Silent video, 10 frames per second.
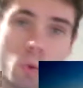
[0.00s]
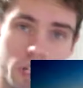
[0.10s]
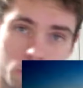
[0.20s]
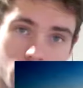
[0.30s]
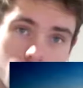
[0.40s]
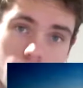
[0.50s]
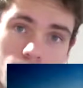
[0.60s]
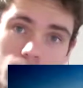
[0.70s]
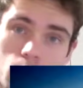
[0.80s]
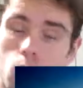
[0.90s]
waste
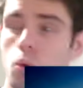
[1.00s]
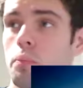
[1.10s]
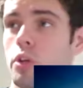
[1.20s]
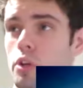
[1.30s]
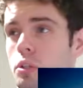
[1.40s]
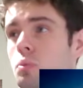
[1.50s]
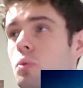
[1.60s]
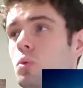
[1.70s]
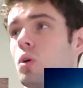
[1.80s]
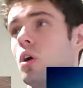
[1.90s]
products, or
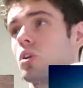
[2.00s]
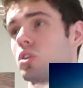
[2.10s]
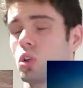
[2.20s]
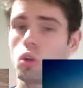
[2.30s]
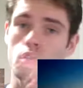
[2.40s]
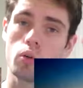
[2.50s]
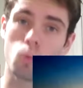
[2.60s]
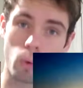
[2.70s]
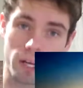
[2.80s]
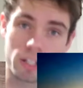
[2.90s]
municipal solid
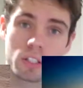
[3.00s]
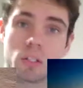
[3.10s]
waste